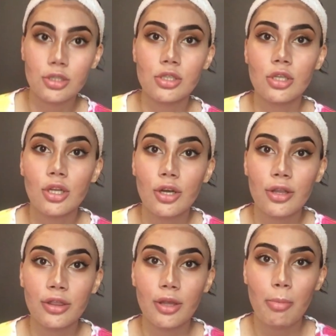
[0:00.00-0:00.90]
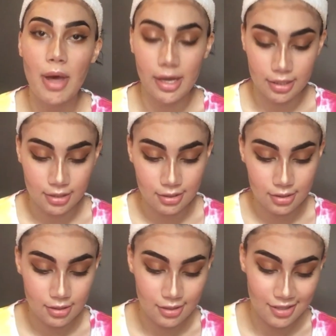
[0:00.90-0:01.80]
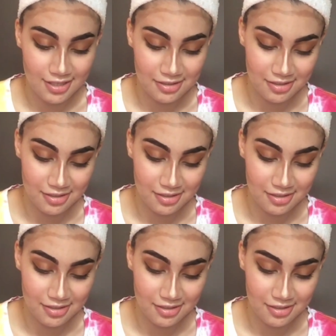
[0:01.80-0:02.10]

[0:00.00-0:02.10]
doesn't look the best.